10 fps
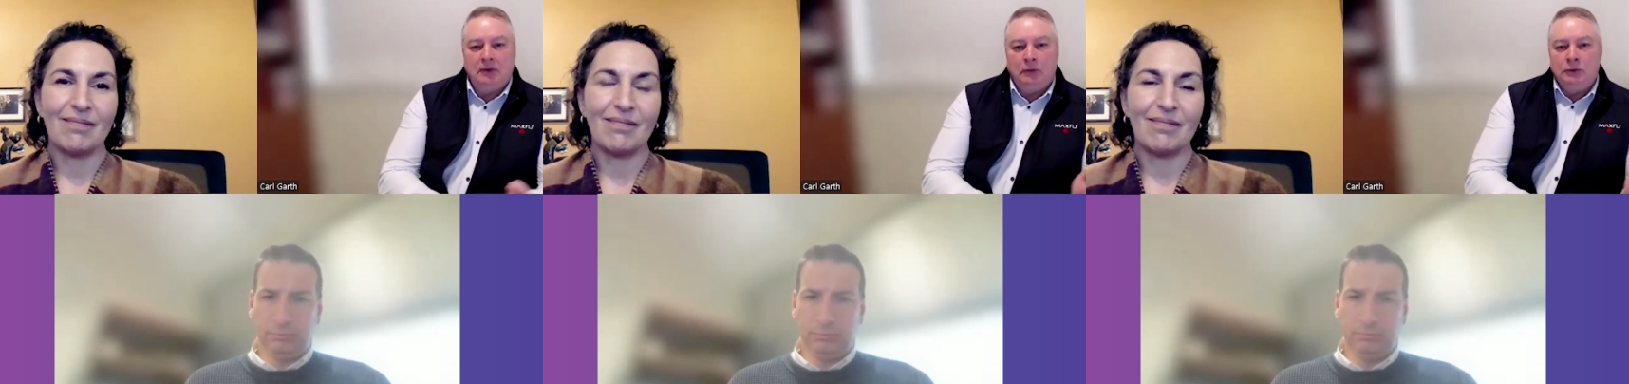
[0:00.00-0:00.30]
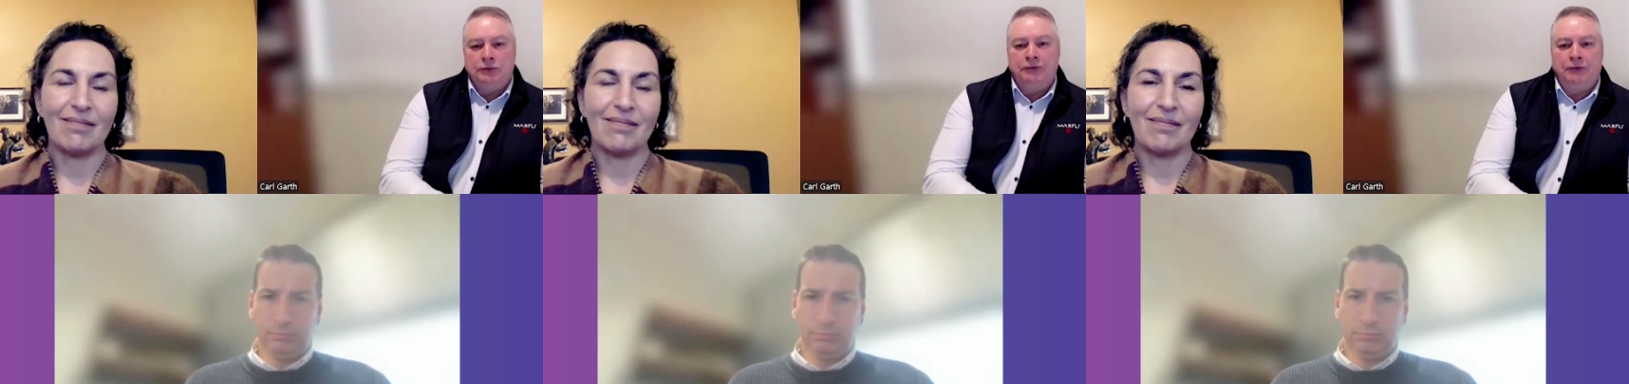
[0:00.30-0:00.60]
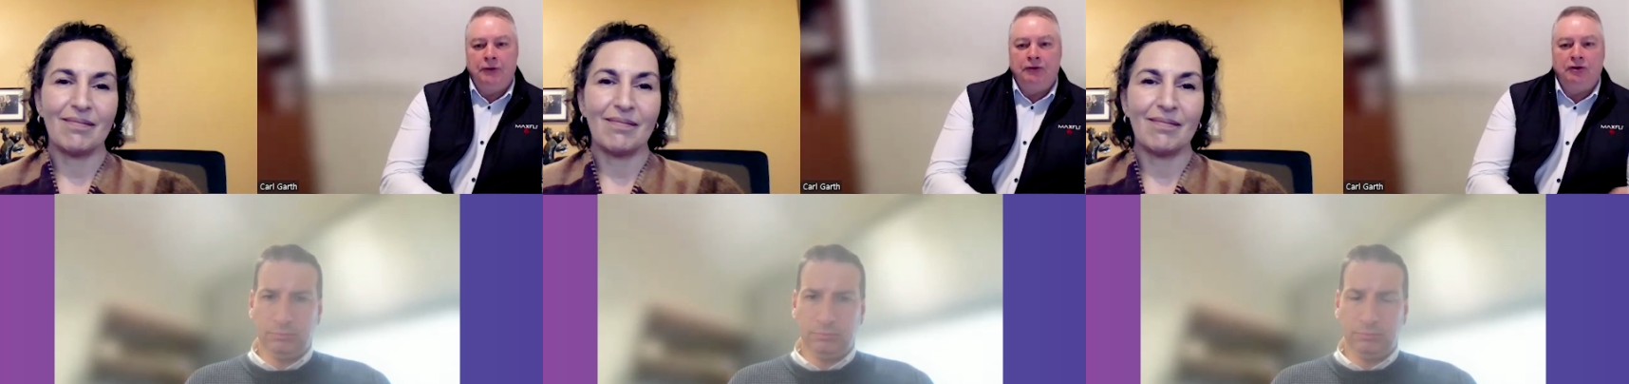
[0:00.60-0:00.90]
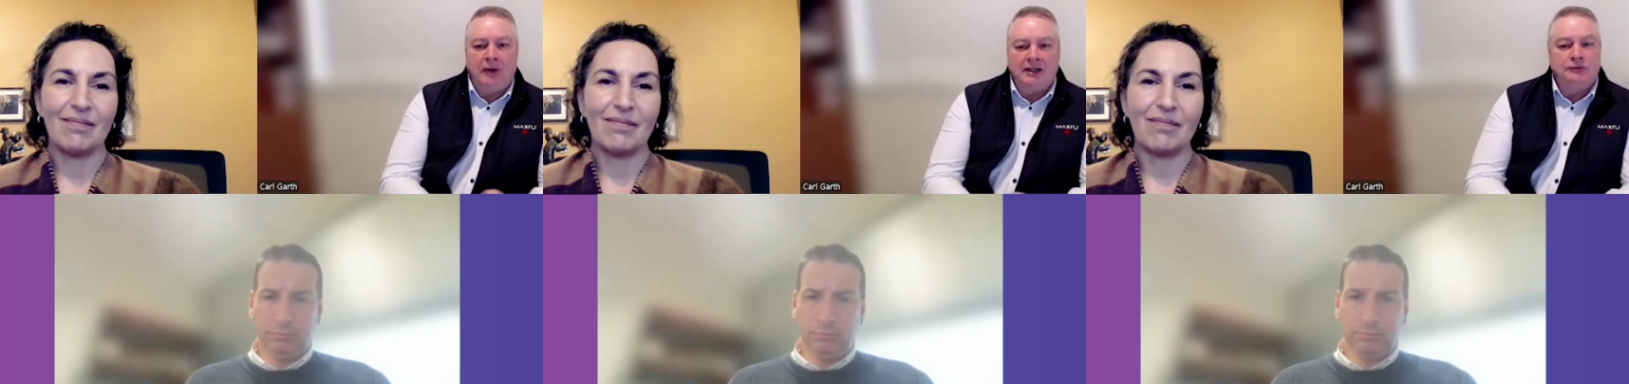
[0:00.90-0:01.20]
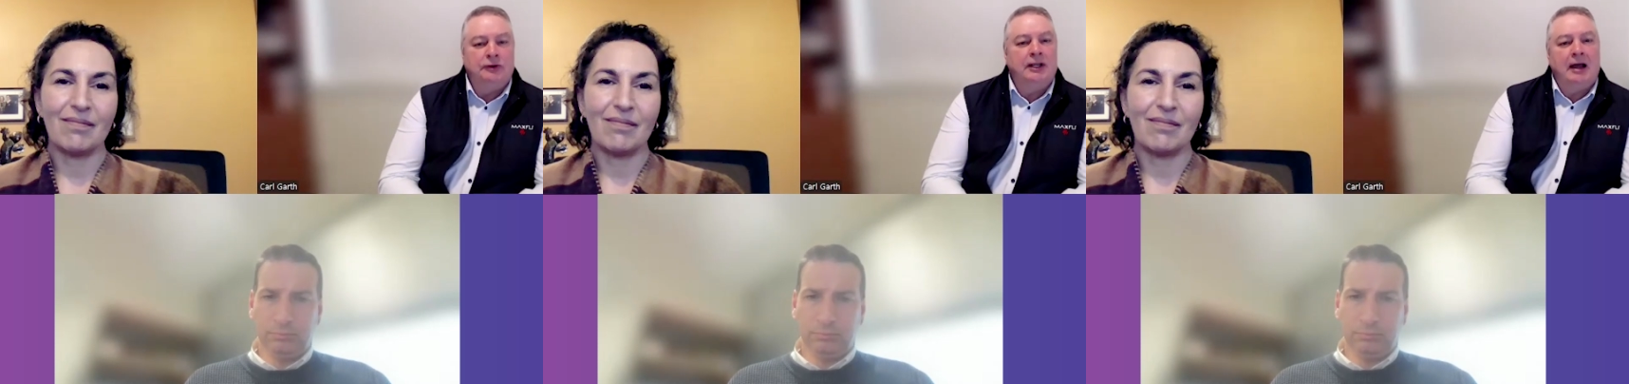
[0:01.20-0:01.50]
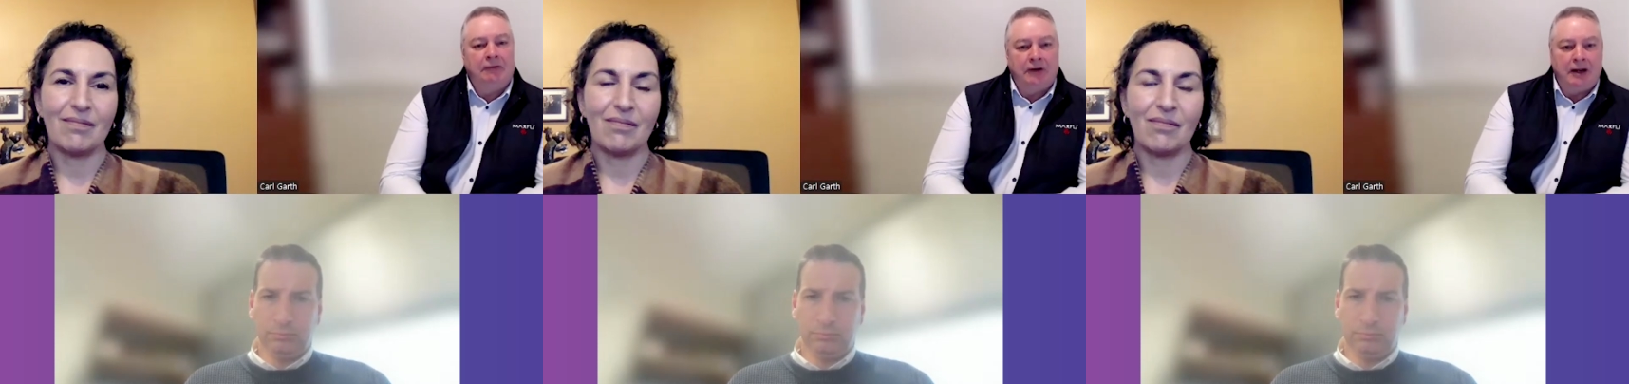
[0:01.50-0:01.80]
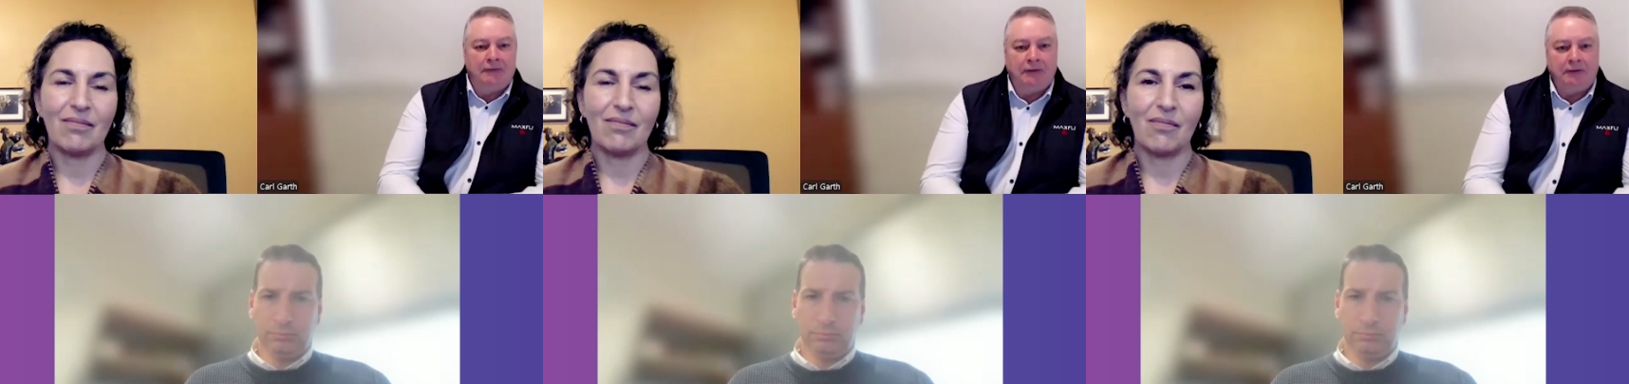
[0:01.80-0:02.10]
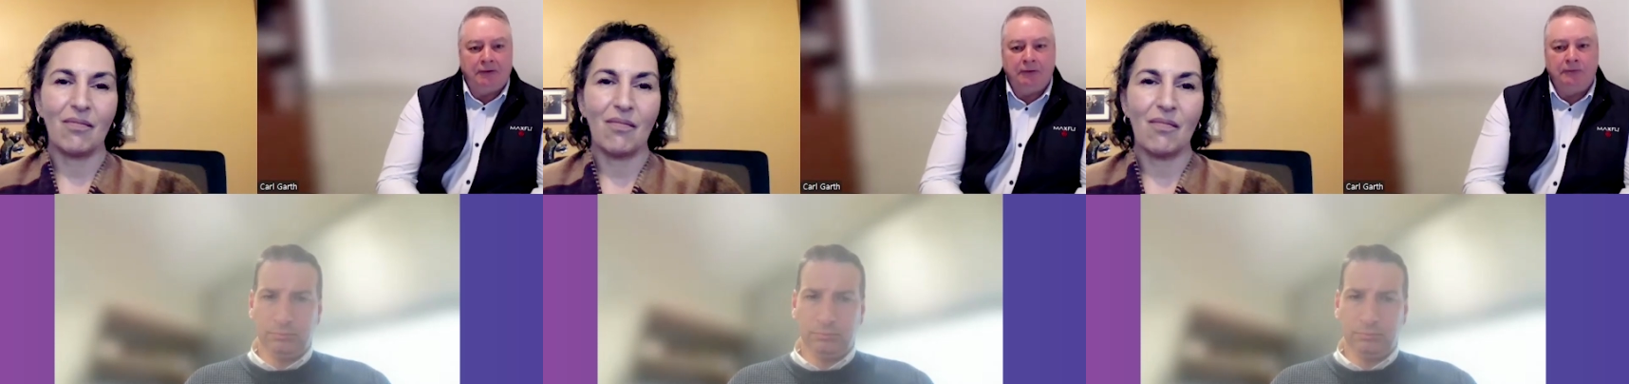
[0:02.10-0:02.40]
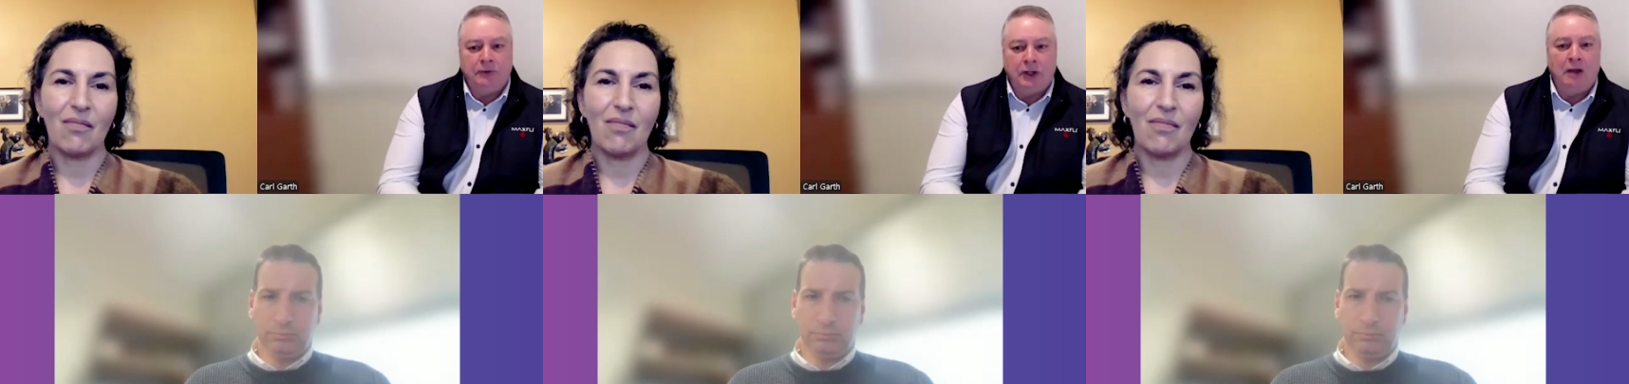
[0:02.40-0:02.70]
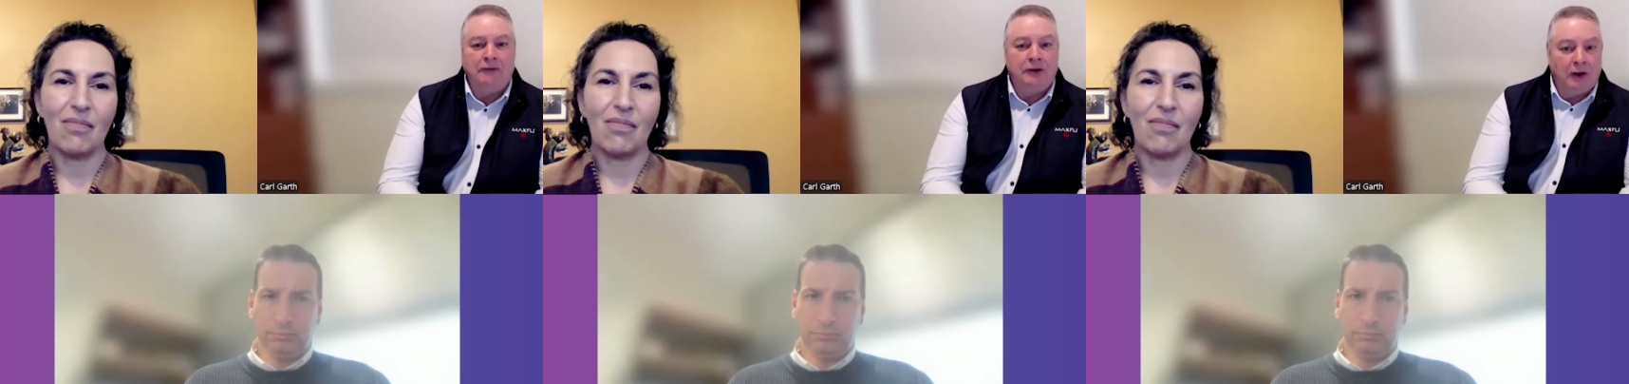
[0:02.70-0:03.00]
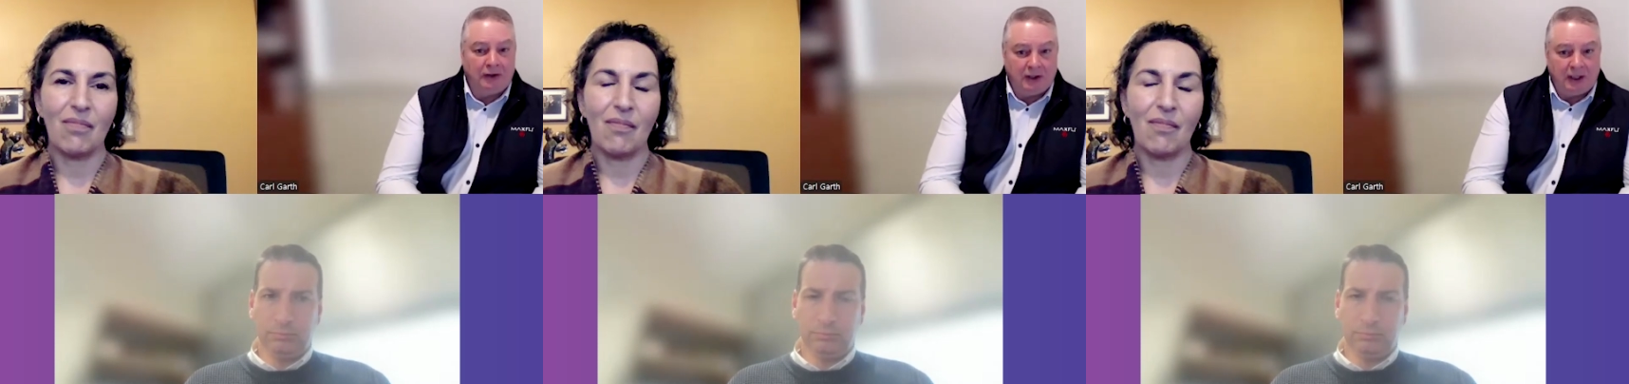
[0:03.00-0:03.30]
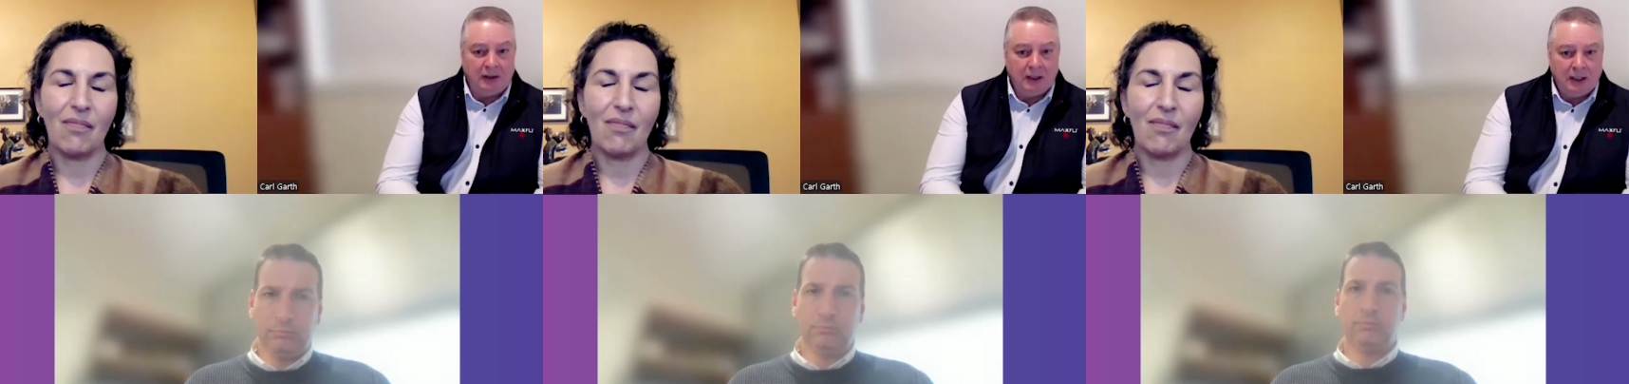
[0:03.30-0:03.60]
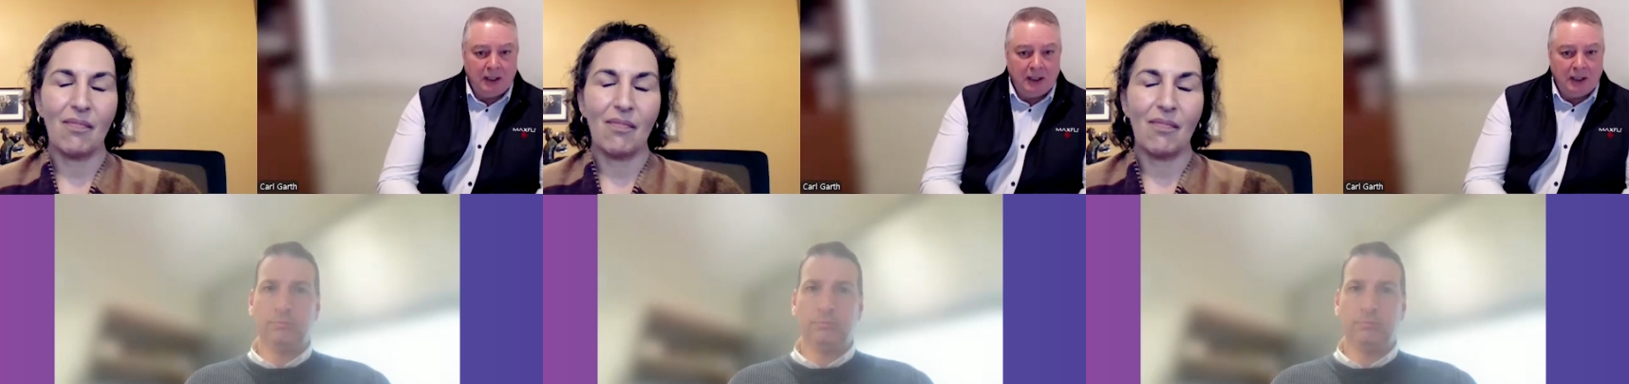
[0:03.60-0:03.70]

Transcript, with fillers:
Speaker 1: was referred to as a recovery effort from COVID 19,